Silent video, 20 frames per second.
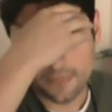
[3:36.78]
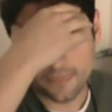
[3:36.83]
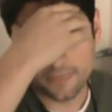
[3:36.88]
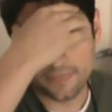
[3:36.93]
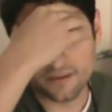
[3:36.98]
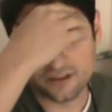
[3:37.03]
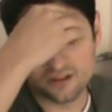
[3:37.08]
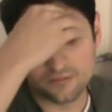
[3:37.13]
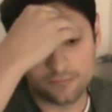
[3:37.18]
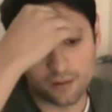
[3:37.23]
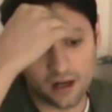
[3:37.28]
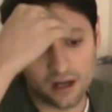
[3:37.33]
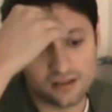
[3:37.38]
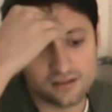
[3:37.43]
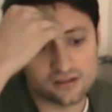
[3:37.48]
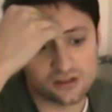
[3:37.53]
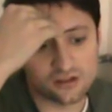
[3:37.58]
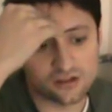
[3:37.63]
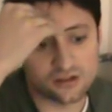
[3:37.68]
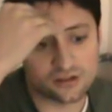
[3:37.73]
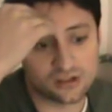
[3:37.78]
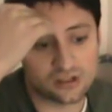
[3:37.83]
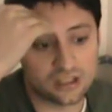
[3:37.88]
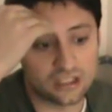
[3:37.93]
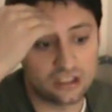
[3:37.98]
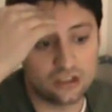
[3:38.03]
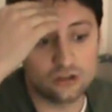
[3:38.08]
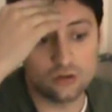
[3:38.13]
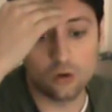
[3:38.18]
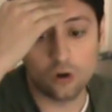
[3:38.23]
the sponsors
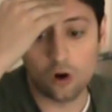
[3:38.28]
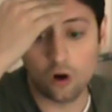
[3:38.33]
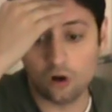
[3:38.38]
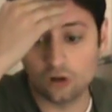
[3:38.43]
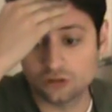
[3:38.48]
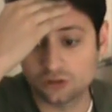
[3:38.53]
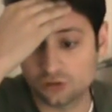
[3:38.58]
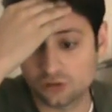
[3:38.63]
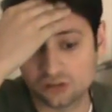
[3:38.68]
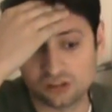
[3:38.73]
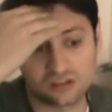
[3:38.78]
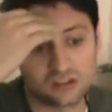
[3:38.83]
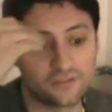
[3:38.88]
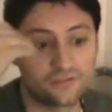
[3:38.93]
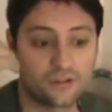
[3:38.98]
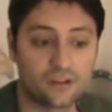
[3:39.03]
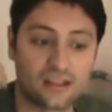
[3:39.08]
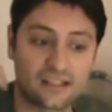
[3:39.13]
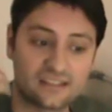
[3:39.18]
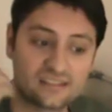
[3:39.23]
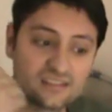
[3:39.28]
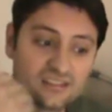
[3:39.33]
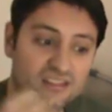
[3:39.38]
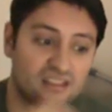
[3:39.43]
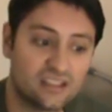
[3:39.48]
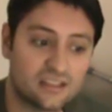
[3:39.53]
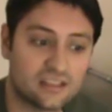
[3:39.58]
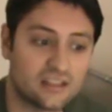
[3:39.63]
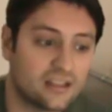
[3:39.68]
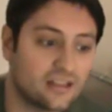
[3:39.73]
can do all sorts of stuff. They can
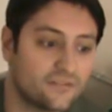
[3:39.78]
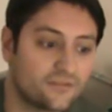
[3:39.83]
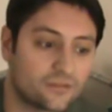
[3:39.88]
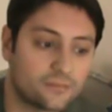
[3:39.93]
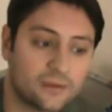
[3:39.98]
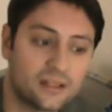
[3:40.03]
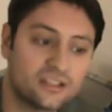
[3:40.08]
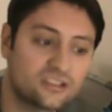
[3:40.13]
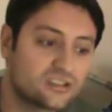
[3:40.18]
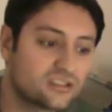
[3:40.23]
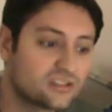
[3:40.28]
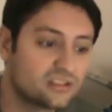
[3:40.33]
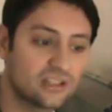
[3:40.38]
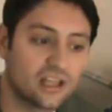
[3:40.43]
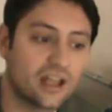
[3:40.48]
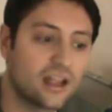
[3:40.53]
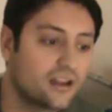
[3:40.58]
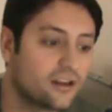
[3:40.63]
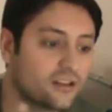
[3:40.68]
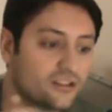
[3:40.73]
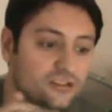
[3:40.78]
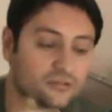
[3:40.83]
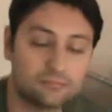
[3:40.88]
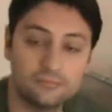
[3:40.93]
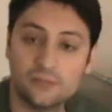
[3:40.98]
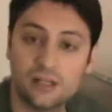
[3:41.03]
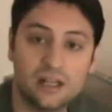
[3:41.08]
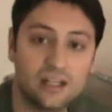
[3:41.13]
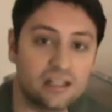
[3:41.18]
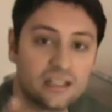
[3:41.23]
send information letters,
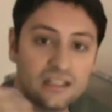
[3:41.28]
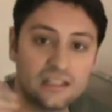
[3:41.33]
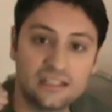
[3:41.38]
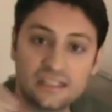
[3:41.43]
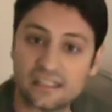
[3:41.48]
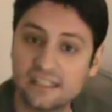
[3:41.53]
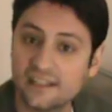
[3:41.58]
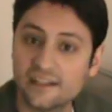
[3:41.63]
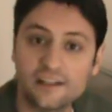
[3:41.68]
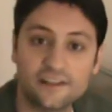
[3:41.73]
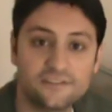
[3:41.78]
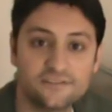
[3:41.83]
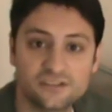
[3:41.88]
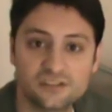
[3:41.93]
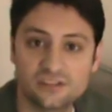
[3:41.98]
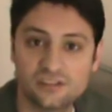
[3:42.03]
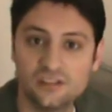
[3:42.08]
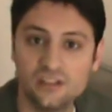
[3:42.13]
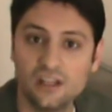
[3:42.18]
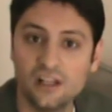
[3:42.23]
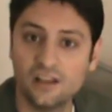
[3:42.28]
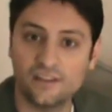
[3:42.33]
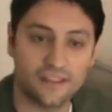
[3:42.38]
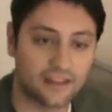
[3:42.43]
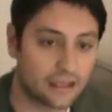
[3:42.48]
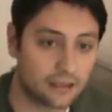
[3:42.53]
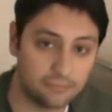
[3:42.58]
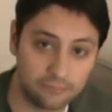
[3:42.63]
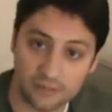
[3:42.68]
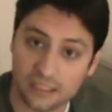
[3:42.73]
money, gifts. They
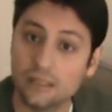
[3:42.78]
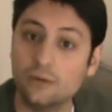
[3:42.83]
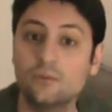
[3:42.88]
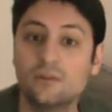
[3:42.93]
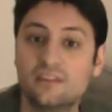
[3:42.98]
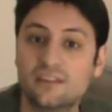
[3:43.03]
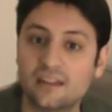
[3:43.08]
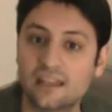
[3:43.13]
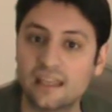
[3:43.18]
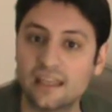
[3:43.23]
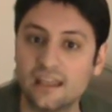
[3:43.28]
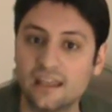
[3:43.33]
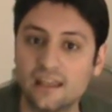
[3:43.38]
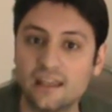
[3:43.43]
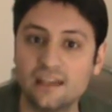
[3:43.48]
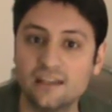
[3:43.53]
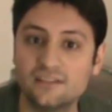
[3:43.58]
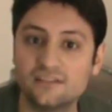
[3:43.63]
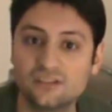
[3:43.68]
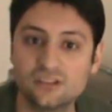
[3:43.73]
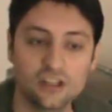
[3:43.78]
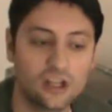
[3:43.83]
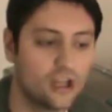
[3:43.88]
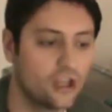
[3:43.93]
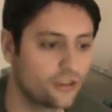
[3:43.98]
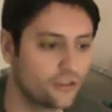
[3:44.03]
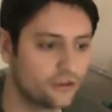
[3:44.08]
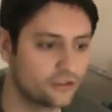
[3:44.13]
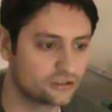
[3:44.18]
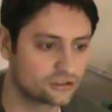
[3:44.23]
can meet with the kids.
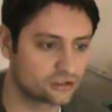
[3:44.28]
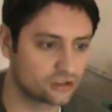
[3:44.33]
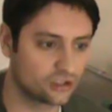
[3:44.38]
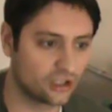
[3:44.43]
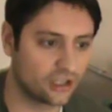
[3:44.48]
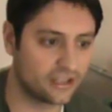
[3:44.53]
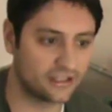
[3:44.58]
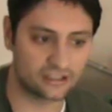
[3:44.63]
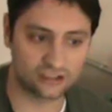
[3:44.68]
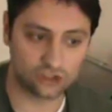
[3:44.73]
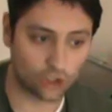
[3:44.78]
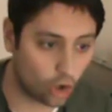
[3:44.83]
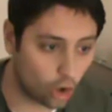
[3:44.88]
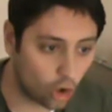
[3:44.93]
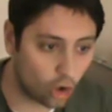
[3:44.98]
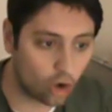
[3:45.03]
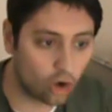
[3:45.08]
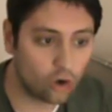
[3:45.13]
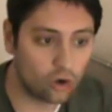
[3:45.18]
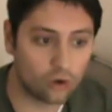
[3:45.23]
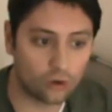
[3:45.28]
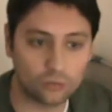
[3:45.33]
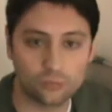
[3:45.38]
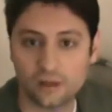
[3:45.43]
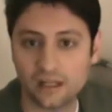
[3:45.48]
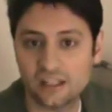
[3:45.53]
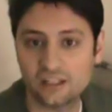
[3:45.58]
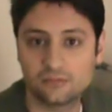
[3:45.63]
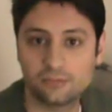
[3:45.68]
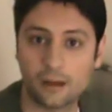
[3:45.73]
And it's all
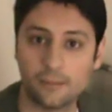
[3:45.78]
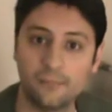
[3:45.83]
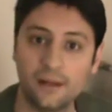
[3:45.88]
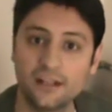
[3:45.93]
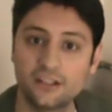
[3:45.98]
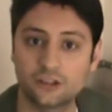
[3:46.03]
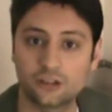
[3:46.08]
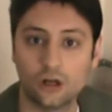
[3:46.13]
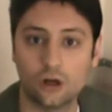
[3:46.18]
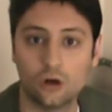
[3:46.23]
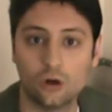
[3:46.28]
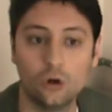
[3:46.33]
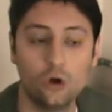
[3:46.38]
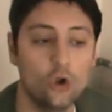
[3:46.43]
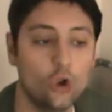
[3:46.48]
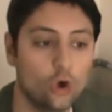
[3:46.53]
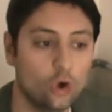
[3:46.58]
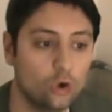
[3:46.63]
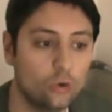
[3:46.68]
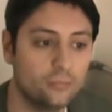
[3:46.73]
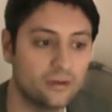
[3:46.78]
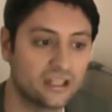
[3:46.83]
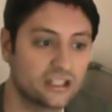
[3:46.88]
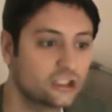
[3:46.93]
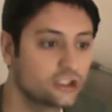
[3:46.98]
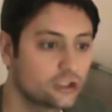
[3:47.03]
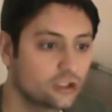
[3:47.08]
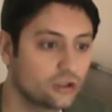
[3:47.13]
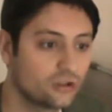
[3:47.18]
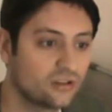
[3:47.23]
arranged by Metro, who makes
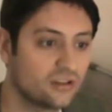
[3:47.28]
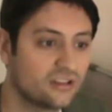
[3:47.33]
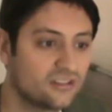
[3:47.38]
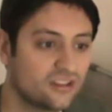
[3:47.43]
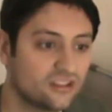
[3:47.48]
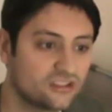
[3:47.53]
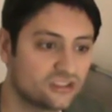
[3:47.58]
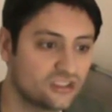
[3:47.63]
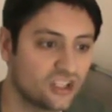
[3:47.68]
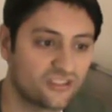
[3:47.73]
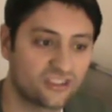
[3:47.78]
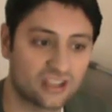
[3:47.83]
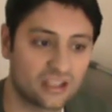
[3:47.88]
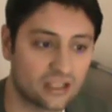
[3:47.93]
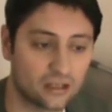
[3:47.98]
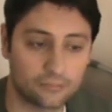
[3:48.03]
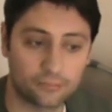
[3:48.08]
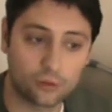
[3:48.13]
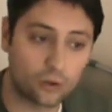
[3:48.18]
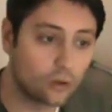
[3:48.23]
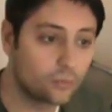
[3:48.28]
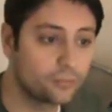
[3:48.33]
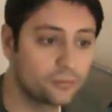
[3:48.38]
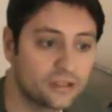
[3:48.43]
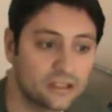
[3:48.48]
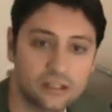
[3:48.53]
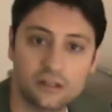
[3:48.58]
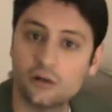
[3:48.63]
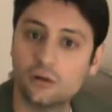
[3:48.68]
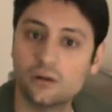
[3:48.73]
sure that there's nothing
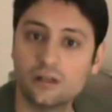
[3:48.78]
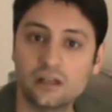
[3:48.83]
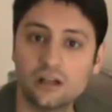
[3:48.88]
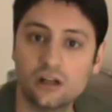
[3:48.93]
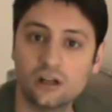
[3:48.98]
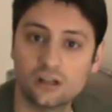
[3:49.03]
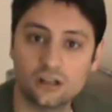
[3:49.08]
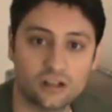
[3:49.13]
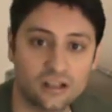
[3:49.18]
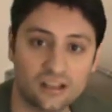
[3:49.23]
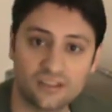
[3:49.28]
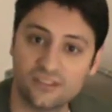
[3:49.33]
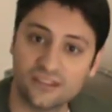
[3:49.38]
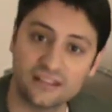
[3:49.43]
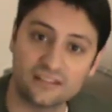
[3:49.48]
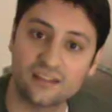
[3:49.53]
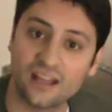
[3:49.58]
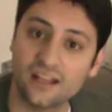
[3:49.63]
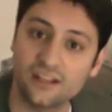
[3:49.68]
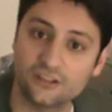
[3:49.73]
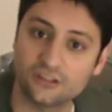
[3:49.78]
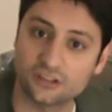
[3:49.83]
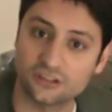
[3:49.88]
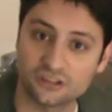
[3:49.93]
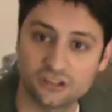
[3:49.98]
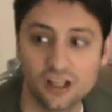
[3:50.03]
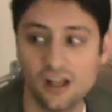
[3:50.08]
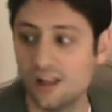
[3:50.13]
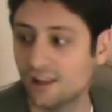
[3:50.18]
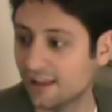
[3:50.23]
inappropriate going on or anything
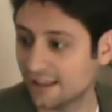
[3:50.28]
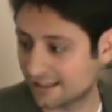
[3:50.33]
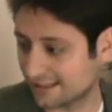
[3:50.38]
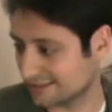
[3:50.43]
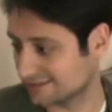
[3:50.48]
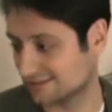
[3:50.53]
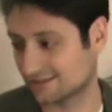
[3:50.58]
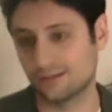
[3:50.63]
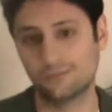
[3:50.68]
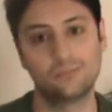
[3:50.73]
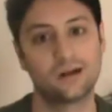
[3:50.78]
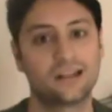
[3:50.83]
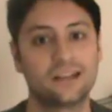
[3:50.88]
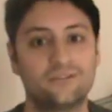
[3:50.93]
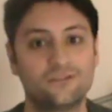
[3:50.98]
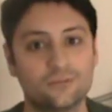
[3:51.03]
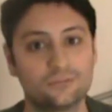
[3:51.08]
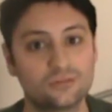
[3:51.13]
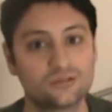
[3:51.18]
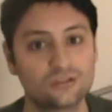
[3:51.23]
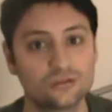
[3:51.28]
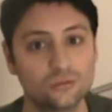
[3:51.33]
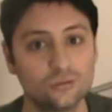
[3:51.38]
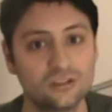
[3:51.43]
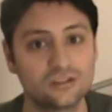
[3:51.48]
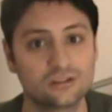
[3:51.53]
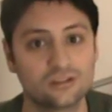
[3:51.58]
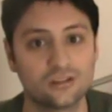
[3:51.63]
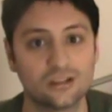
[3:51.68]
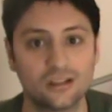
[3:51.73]
dangerous. Like somebody from
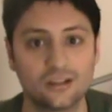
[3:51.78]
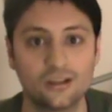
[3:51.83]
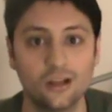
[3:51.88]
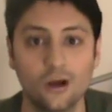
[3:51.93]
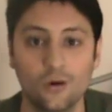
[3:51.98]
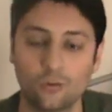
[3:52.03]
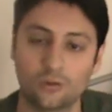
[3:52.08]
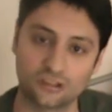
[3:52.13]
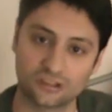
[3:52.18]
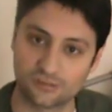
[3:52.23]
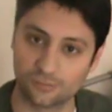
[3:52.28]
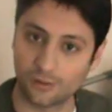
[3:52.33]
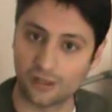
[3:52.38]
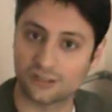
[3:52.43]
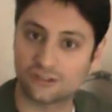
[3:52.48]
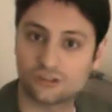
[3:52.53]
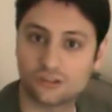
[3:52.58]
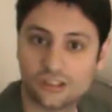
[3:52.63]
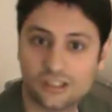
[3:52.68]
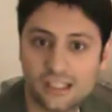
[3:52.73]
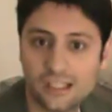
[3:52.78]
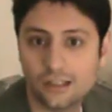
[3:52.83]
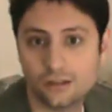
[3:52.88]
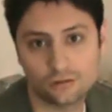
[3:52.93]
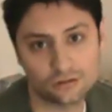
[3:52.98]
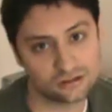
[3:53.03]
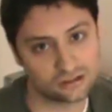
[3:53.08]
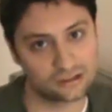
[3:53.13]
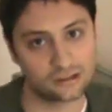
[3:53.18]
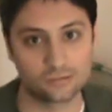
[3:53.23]
Switzerland want to sponsor a kid who
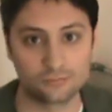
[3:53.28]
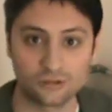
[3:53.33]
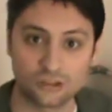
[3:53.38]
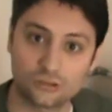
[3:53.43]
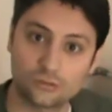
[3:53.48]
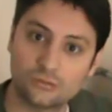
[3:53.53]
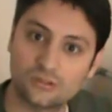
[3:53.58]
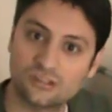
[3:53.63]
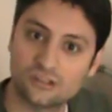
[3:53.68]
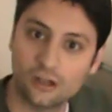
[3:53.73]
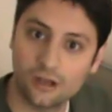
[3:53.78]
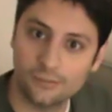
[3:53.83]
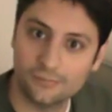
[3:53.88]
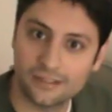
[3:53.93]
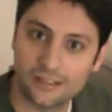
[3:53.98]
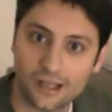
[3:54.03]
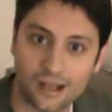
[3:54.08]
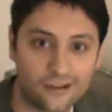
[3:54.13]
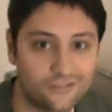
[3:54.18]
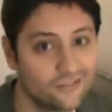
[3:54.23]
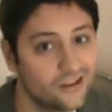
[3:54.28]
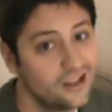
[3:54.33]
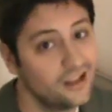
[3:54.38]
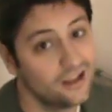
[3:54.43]
sent him a Swiss Army knife.